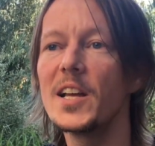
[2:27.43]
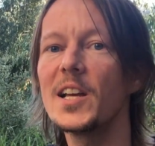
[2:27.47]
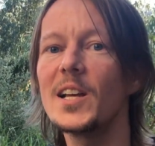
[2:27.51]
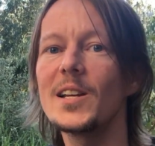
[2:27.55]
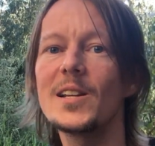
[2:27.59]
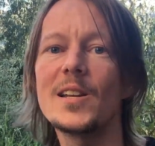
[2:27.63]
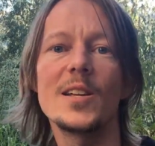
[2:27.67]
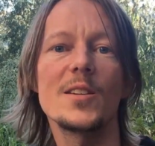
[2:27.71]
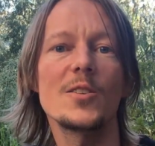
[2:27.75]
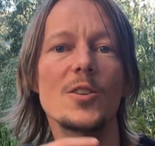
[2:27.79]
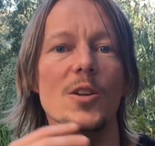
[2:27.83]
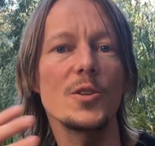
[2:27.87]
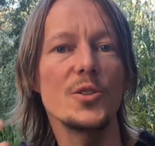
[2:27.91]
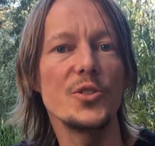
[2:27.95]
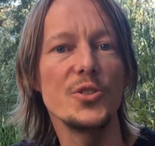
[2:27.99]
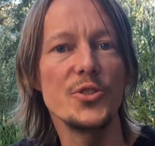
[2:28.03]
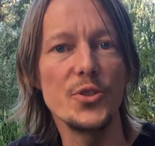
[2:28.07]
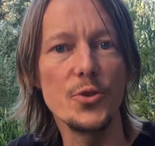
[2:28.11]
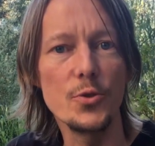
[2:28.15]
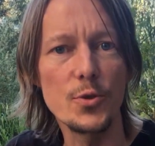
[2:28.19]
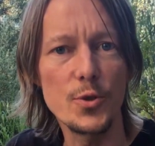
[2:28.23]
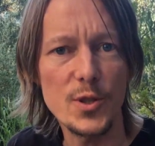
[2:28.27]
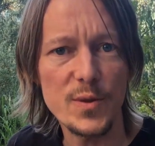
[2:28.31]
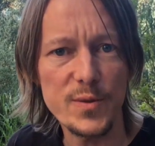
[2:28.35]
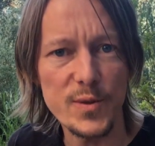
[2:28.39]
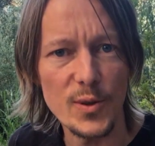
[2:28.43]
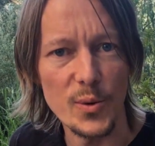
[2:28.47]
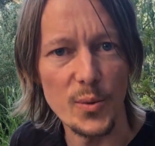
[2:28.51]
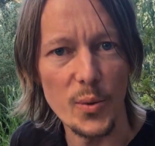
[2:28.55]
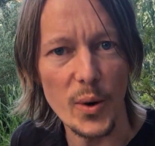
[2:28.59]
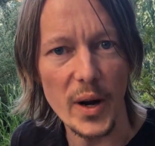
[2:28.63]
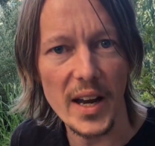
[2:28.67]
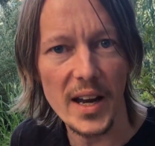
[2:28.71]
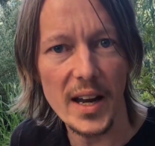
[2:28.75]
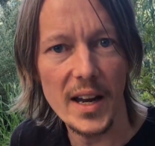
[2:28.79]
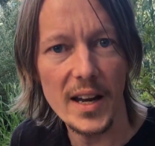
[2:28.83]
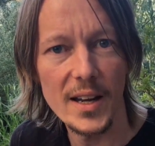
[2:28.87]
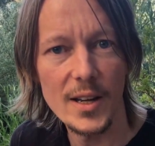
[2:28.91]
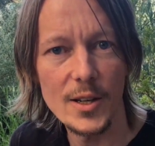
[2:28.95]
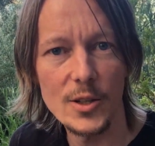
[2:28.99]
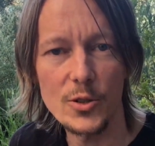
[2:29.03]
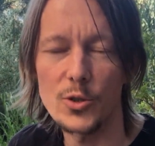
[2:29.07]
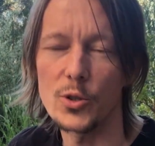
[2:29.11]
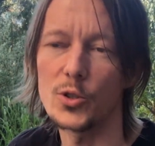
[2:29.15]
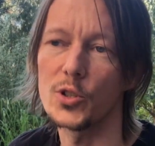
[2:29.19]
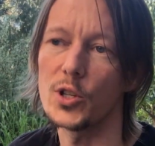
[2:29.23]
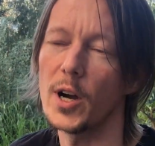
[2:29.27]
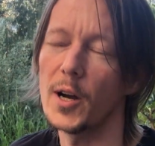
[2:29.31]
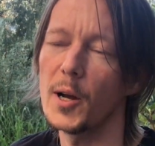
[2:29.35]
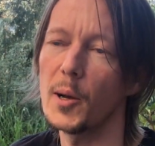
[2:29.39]
It is a useful way to
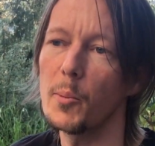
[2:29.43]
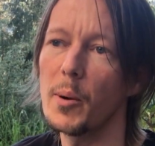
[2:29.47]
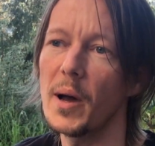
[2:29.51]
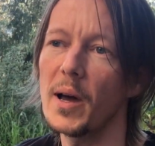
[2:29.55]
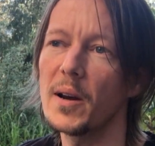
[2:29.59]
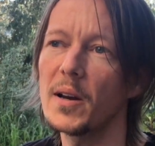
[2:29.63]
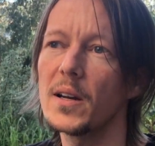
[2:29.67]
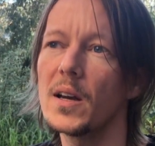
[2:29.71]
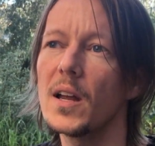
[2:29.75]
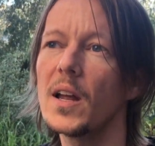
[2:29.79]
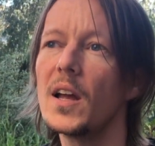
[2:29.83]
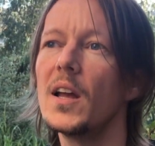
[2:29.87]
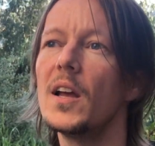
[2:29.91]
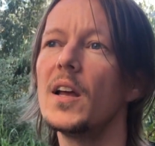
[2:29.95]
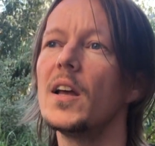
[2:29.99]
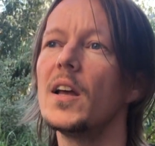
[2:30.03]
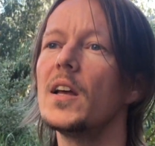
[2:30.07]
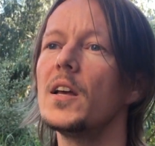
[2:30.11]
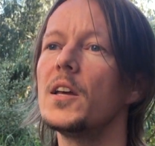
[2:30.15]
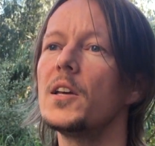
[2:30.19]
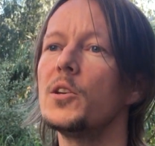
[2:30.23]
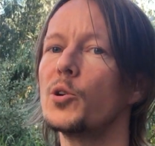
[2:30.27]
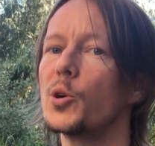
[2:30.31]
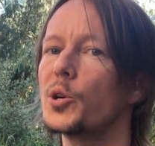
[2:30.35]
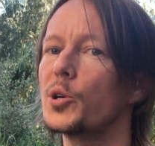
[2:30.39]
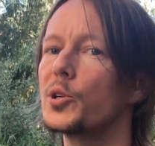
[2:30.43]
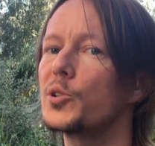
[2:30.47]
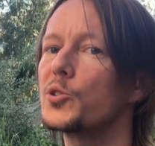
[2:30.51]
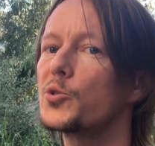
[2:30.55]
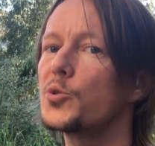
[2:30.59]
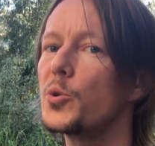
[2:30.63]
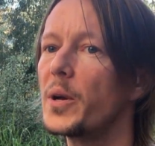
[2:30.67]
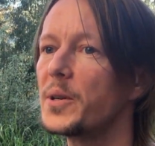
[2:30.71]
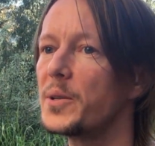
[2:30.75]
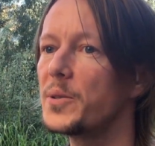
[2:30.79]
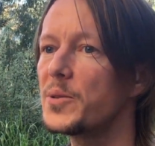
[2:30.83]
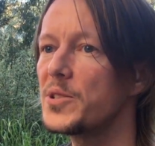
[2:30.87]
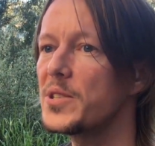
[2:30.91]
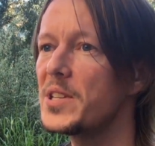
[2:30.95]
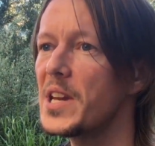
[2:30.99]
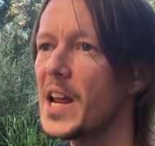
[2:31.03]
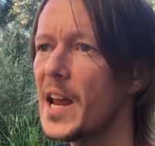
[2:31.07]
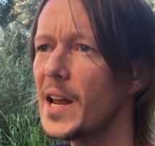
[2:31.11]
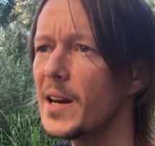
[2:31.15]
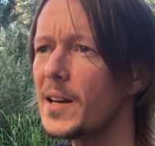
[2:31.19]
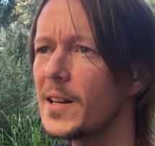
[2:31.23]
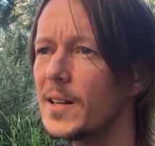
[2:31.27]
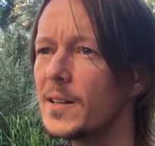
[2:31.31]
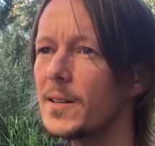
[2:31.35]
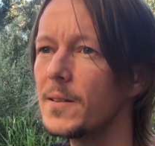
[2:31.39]
talk about it in order to
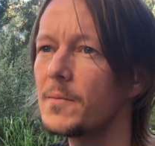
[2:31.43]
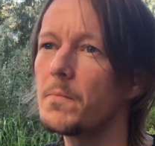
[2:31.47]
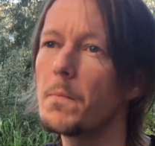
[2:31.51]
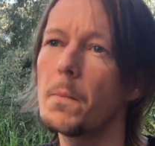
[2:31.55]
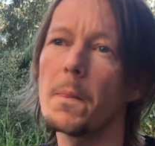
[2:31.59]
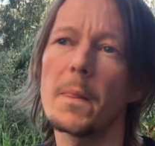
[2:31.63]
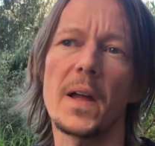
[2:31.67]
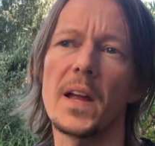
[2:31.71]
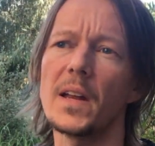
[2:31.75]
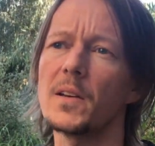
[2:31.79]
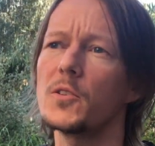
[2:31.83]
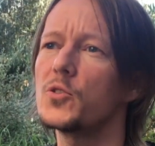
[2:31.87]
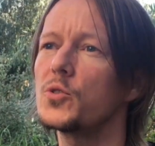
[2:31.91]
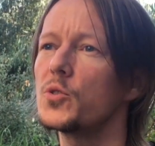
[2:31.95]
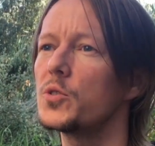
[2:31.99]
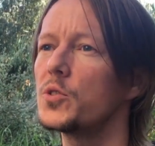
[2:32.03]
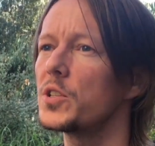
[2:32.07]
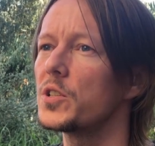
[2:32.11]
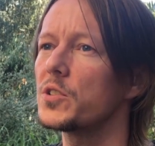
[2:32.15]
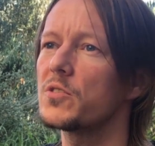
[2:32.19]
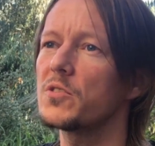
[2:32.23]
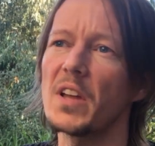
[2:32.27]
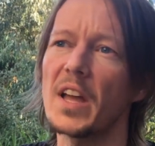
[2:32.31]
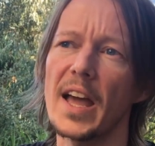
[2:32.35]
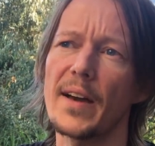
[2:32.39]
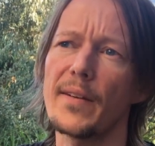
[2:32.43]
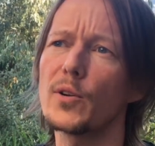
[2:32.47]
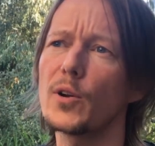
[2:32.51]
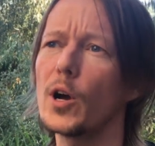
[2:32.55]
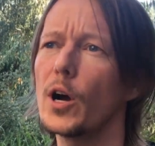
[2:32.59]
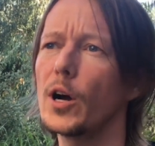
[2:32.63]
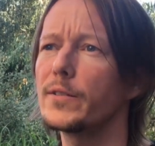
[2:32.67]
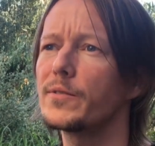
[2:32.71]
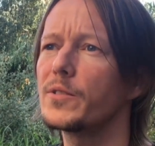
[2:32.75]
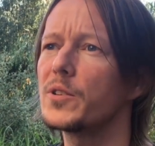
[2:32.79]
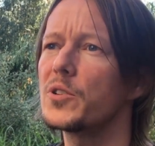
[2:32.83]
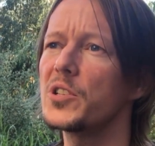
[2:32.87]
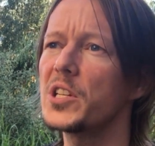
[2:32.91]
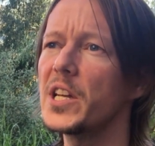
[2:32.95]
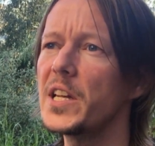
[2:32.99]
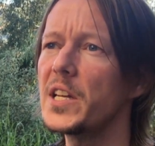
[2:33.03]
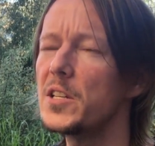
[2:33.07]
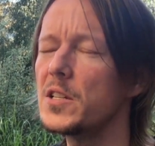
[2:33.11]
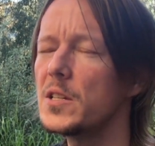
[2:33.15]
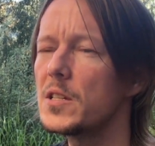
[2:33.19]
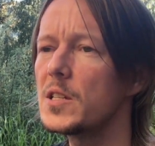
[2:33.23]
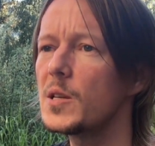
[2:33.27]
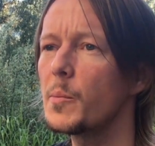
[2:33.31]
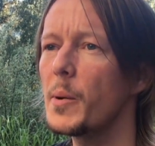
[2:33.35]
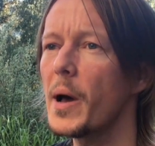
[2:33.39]
understand it and to just have
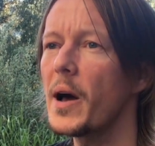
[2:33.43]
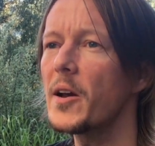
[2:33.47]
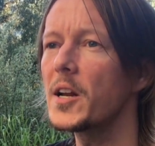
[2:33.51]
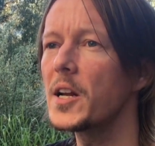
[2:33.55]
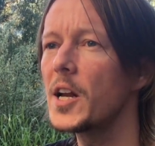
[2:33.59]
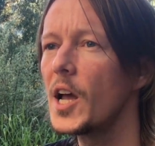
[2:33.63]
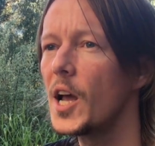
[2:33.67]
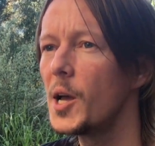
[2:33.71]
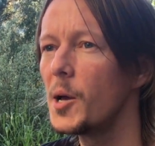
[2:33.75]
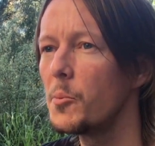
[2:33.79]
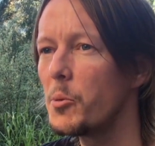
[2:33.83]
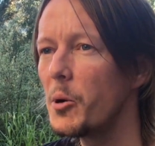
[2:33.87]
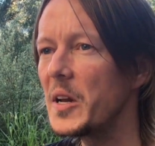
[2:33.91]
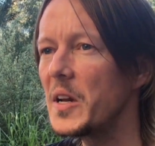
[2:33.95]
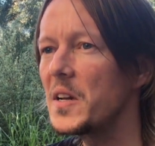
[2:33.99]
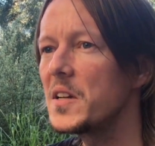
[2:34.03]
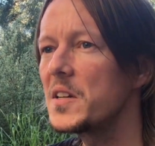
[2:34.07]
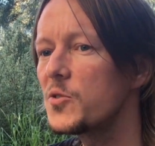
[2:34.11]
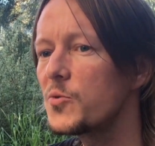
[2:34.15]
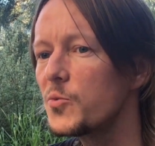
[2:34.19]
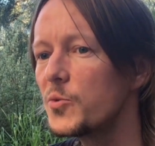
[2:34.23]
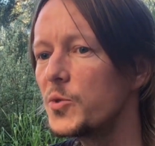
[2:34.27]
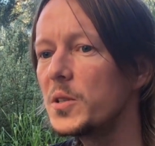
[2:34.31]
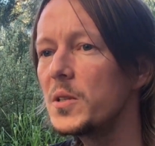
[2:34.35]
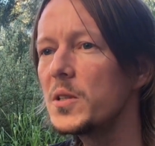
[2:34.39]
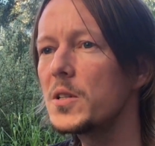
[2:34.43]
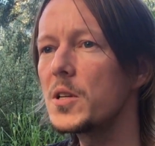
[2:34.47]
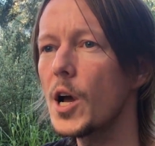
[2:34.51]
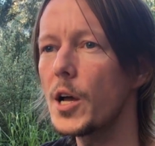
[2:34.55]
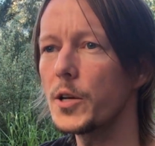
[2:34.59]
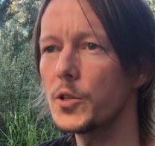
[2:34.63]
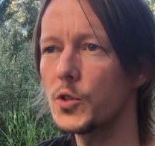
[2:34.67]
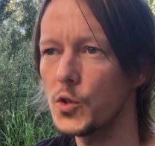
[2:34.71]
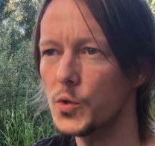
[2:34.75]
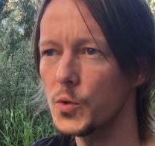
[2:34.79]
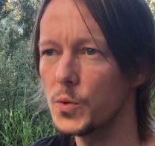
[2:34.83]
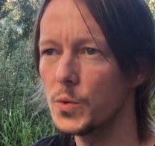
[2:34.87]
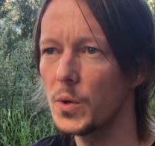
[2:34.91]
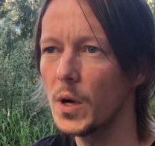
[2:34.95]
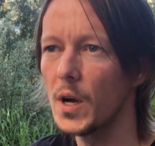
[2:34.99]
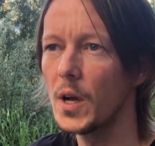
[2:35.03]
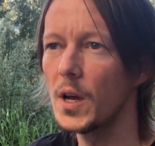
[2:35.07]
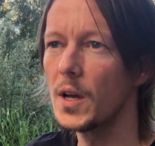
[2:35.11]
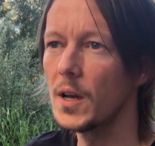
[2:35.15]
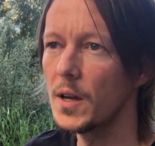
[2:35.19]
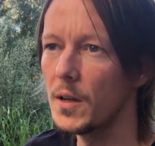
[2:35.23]
conversations about it. But it is really not true.